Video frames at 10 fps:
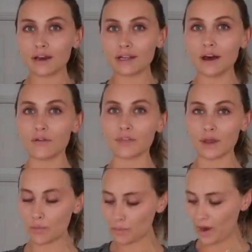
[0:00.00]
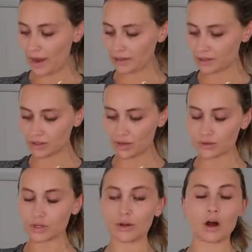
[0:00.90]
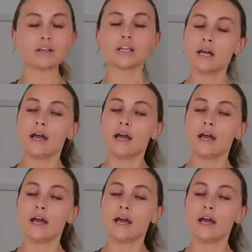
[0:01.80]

I love the ombre. It's so, so nice.